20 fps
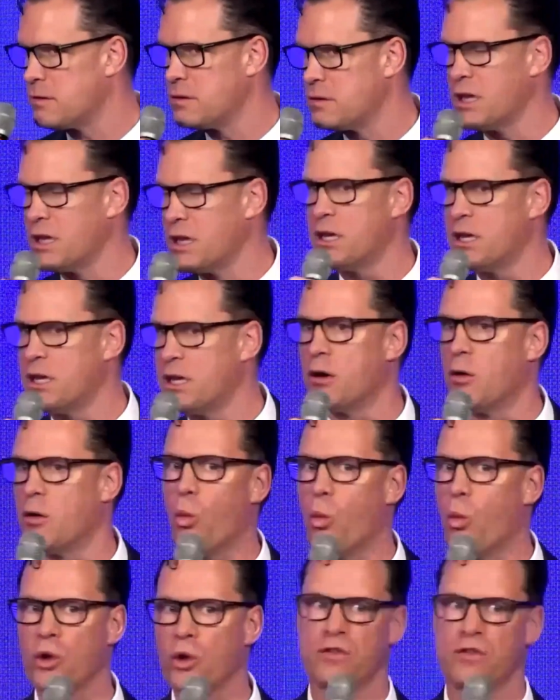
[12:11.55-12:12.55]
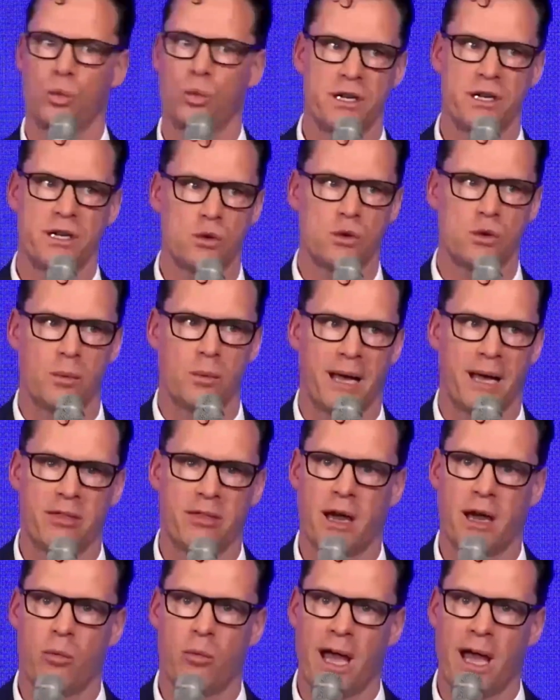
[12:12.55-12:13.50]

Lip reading: leader, what do we do about that?